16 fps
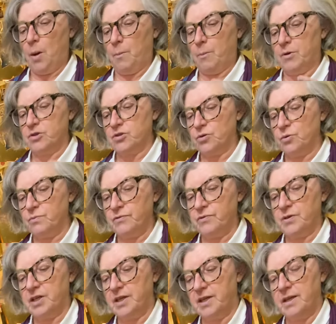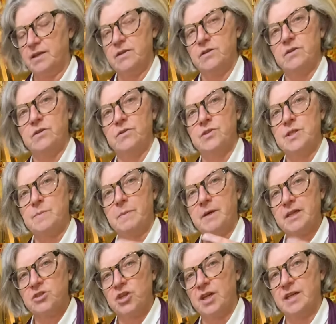But hopefully the
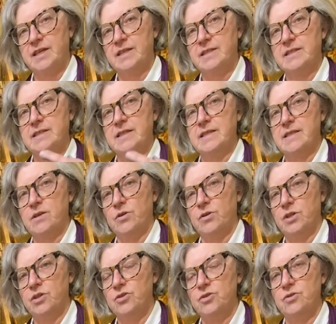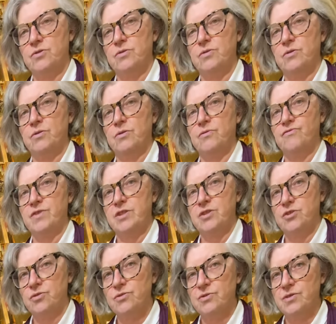spectralite is going to
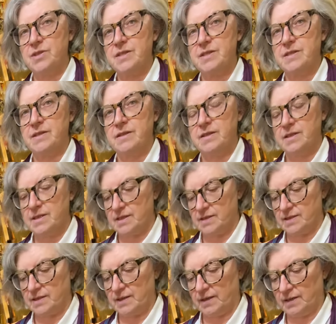reduce this,